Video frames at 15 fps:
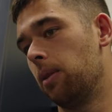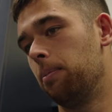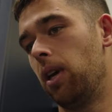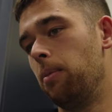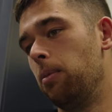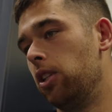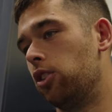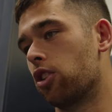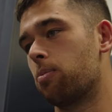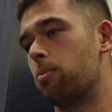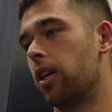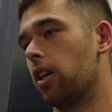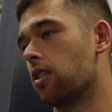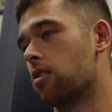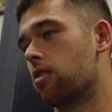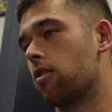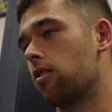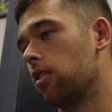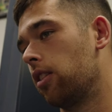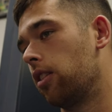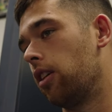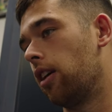Maybe just because
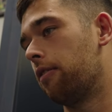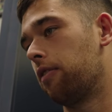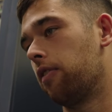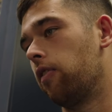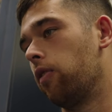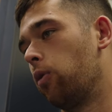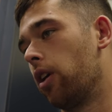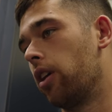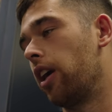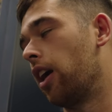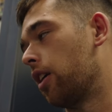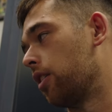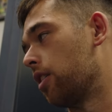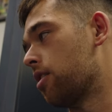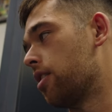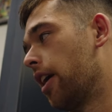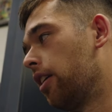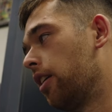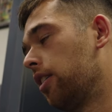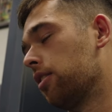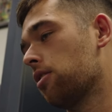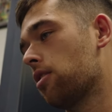of where they are in the
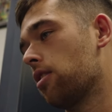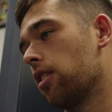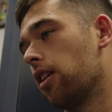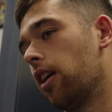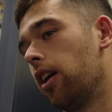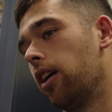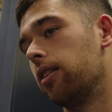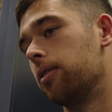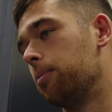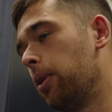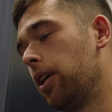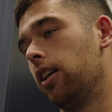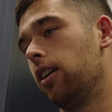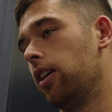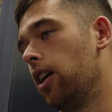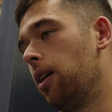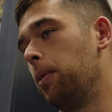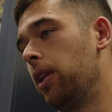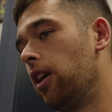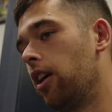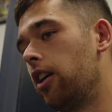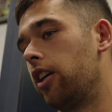standings, but I
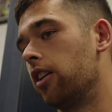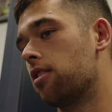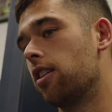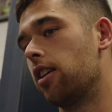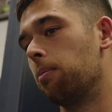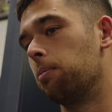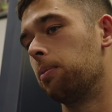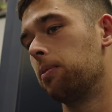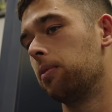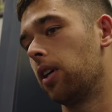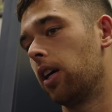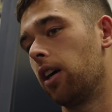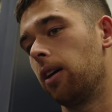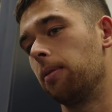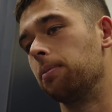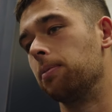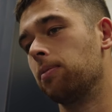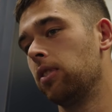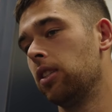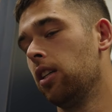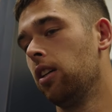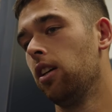mean, they're a good team.
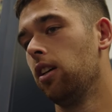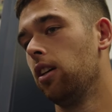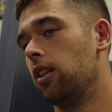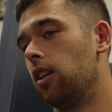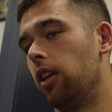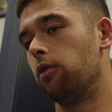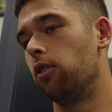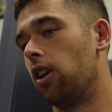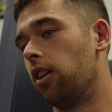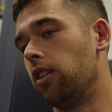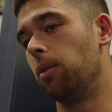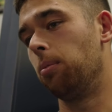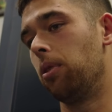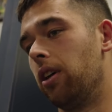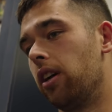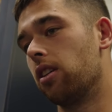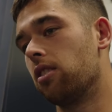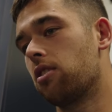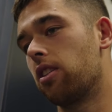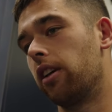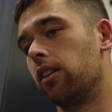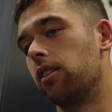They have a lot of good
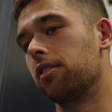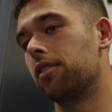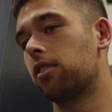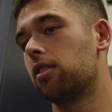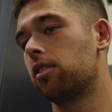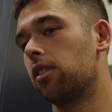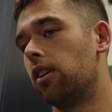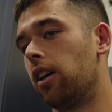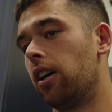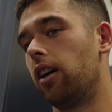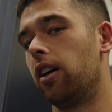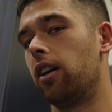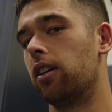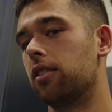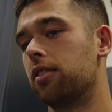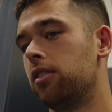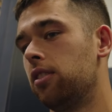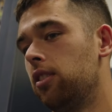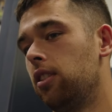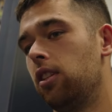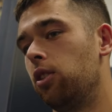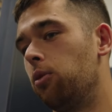players, and
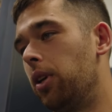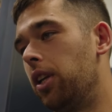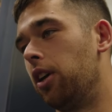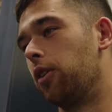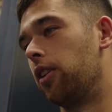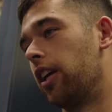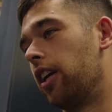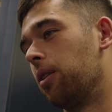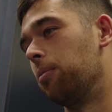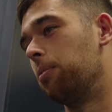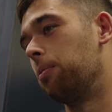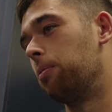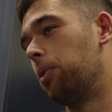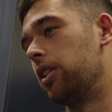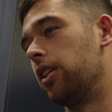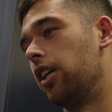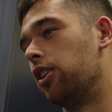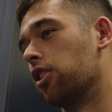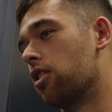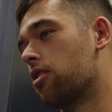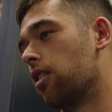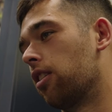we know they can be
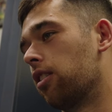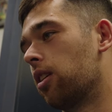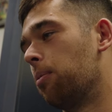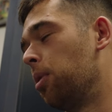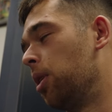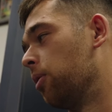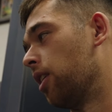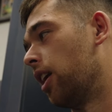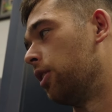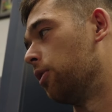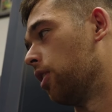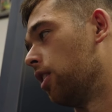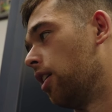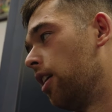dangerous and compete with anyone on